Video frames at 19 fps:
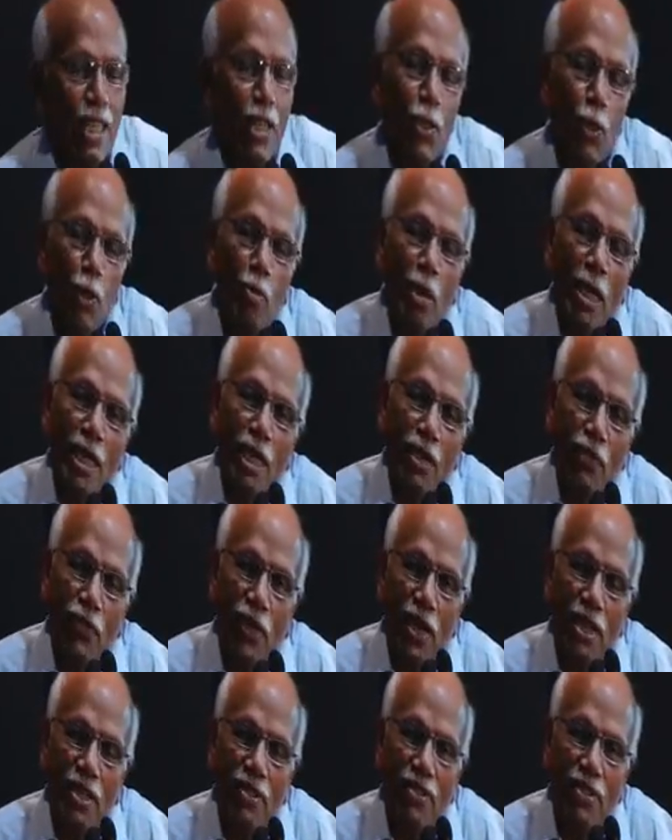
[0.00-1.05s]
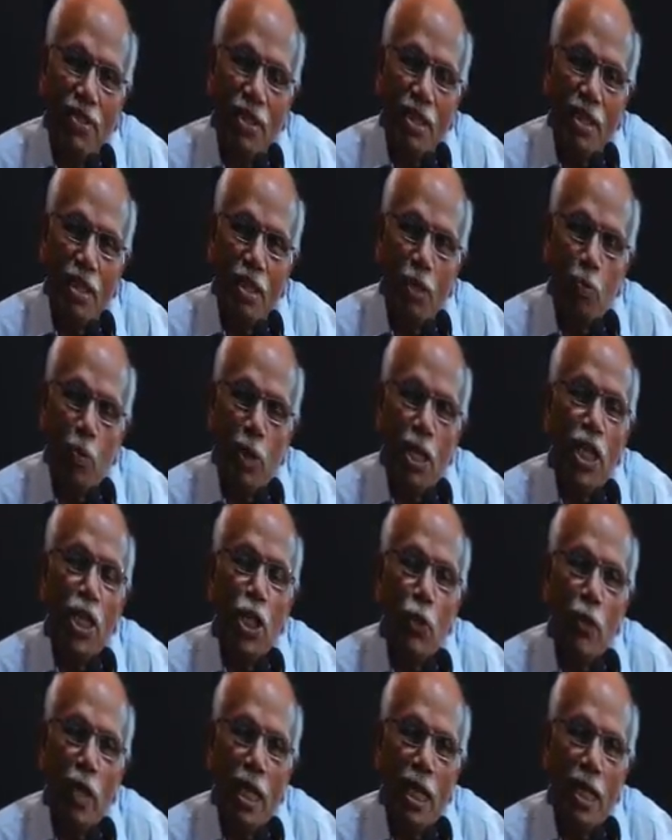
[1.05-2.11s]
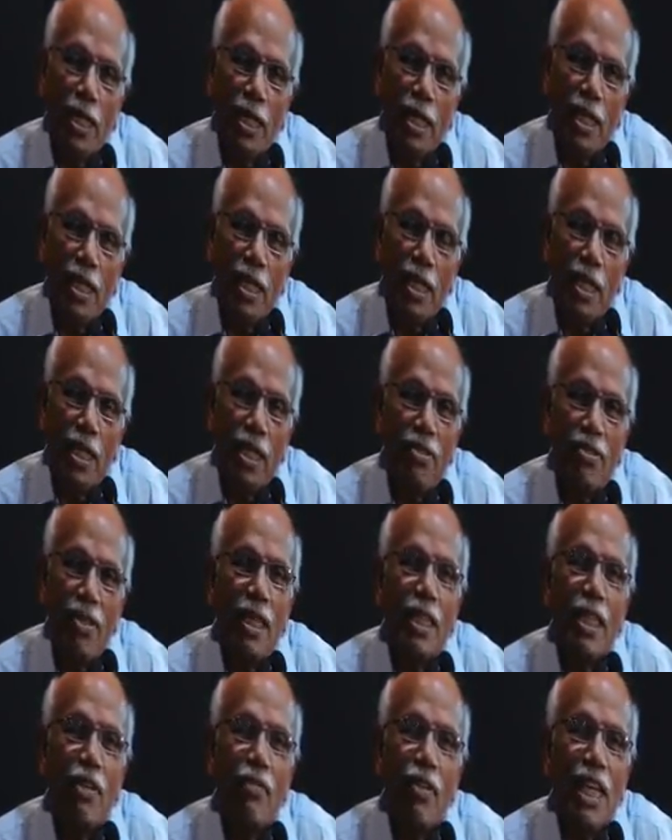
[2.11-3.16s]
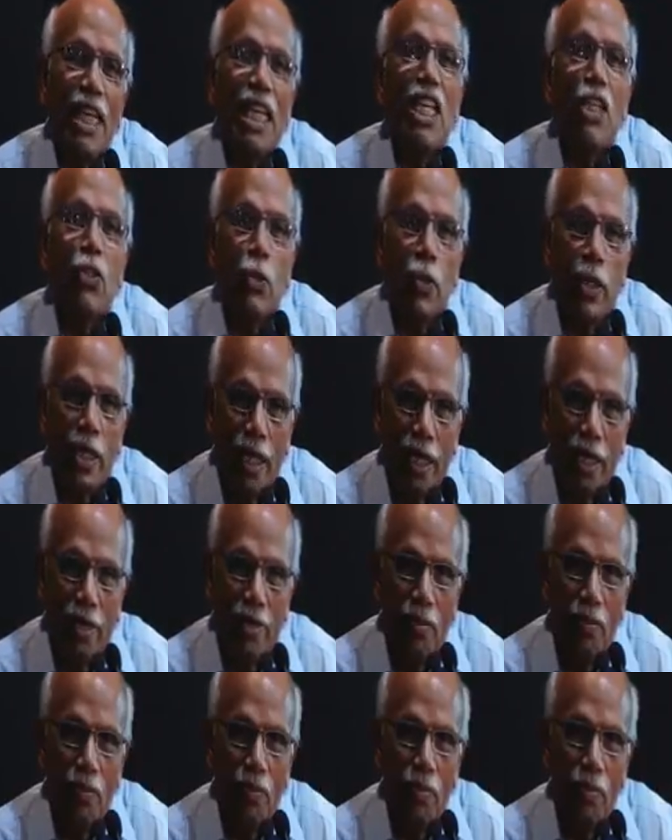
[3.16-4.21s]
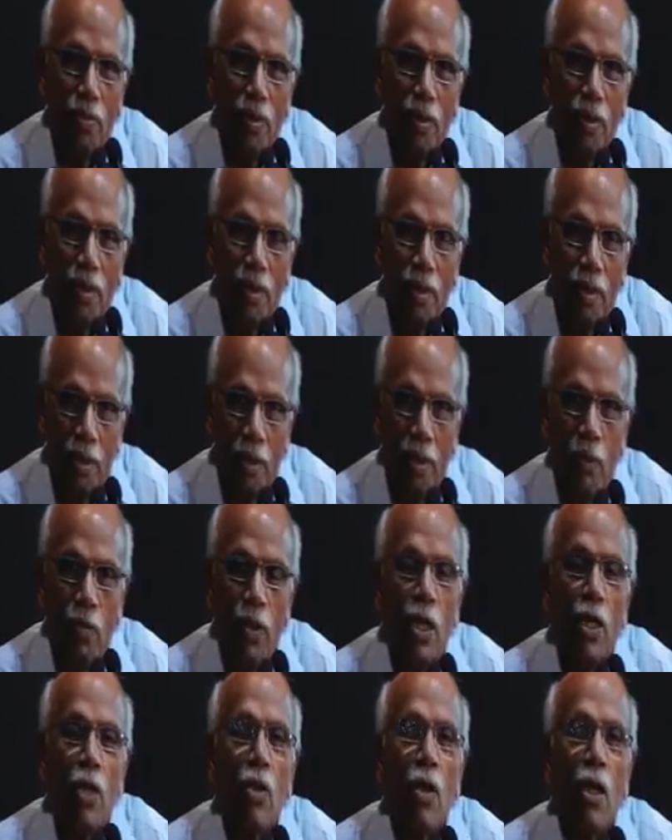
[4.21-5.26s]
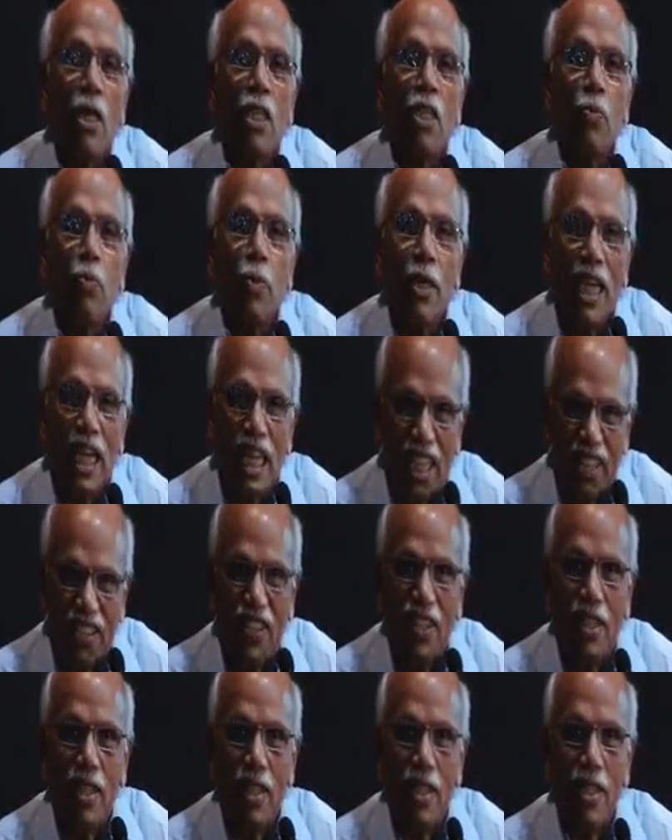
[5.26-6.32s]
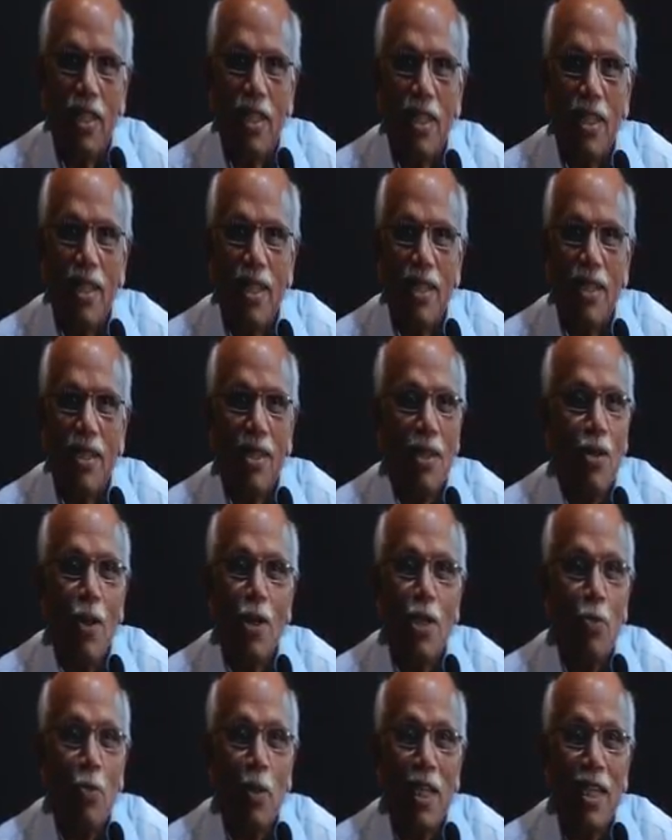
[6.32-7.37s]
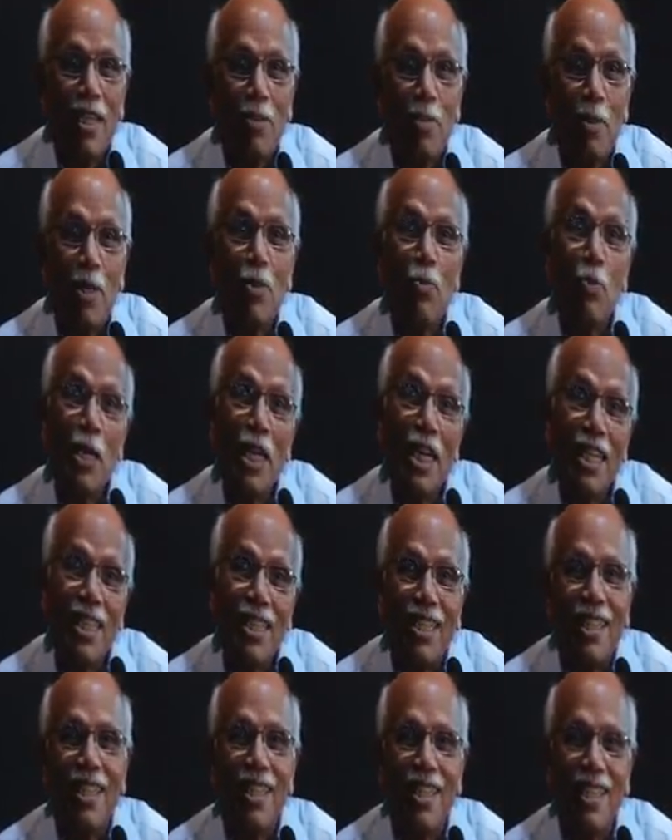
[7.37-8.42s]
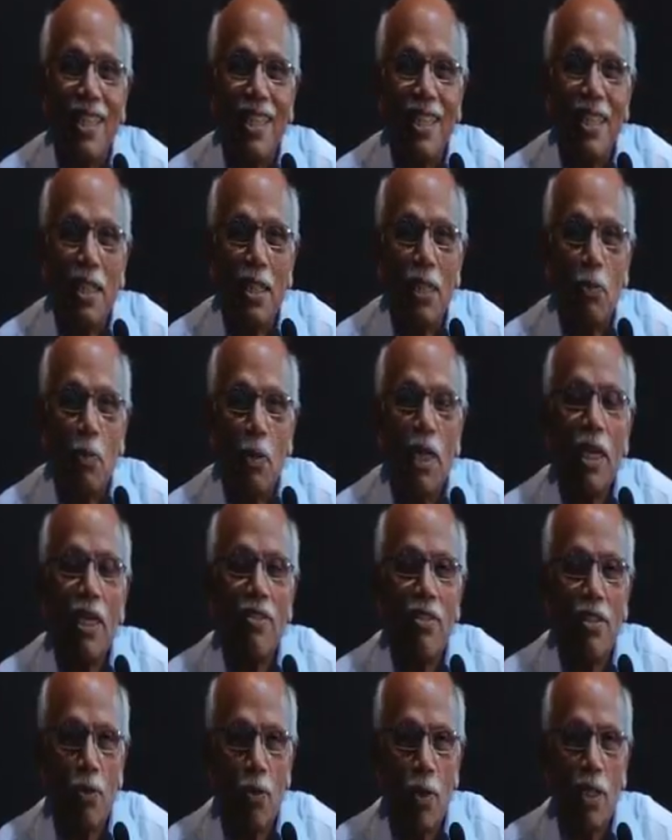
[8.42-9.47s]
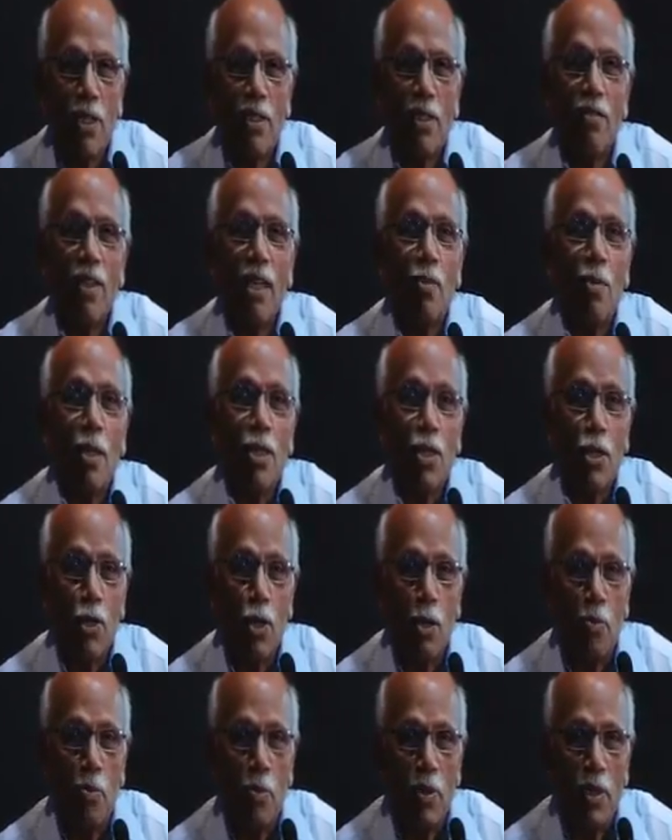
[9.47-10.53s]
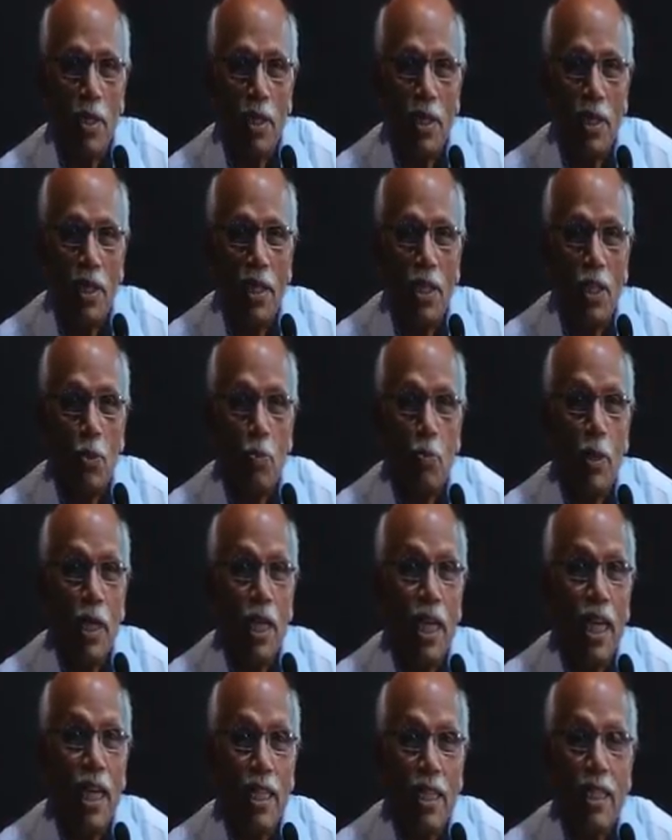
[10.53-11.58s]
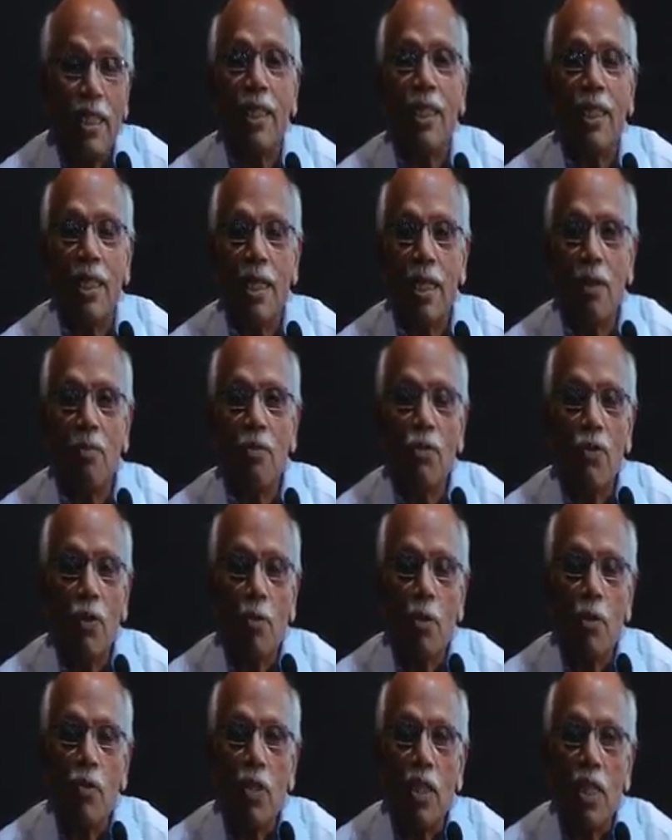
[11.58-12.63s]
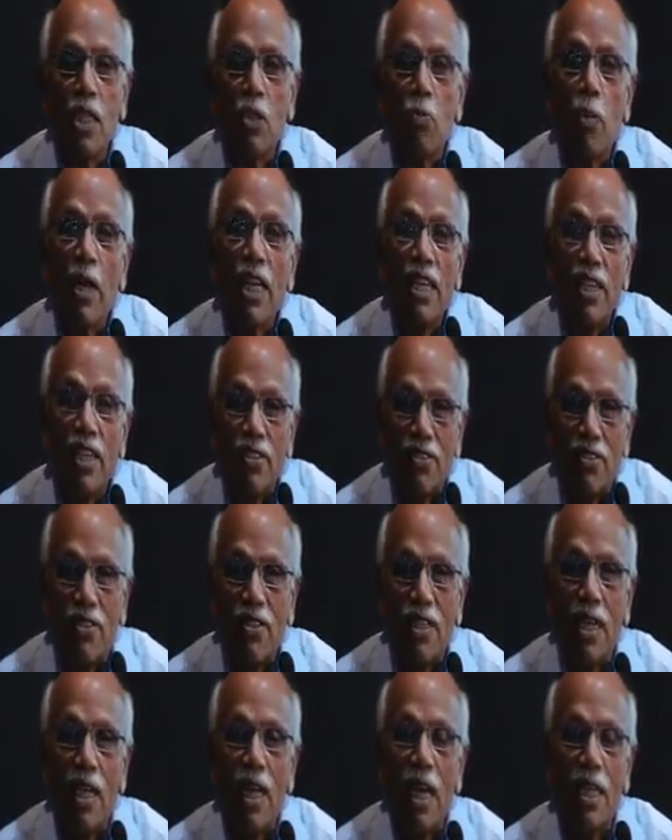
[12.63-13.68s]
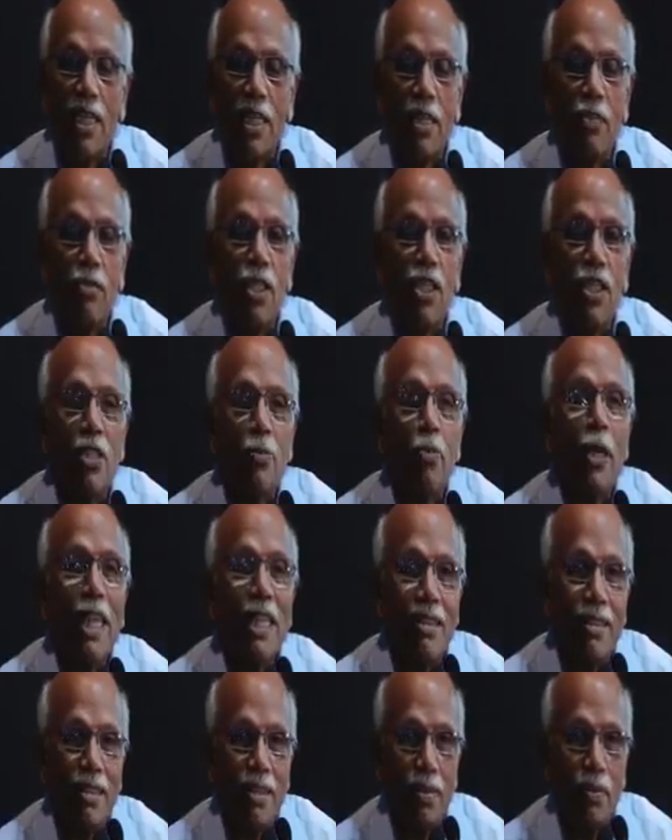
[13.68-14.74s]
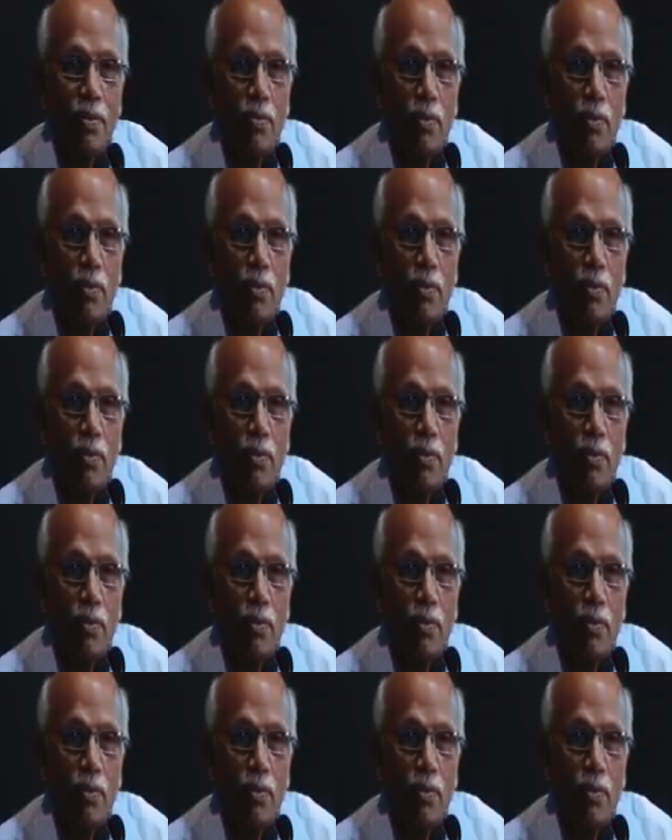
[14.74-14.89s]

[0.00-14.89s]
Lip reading: So, my dear friends, spirituality is nothing very esoteric. We are all spirits, not spirits, but spirit. Spirits is what is available in the shop. Spirit comes from the word spirus in Latin, which is breath.